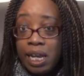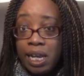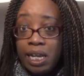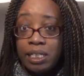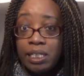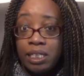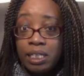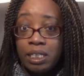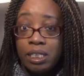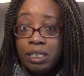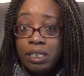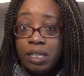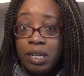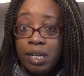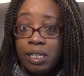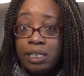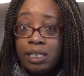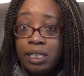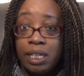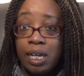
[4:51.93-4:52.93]
easy
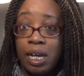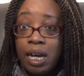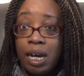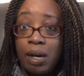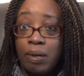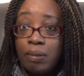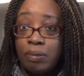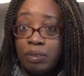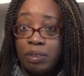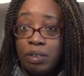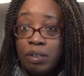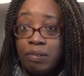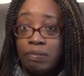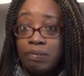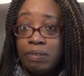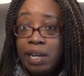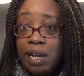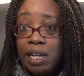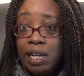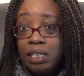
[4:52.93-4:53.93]
size to get hold
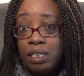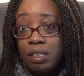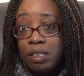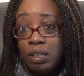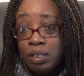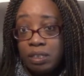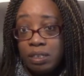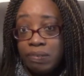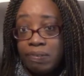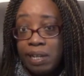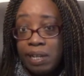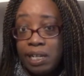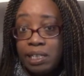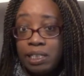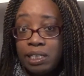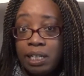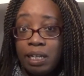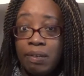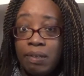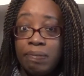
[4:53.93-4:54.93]
of. It's cost
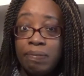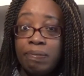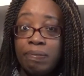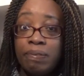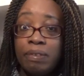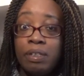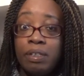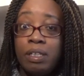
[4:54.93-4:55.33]
effective.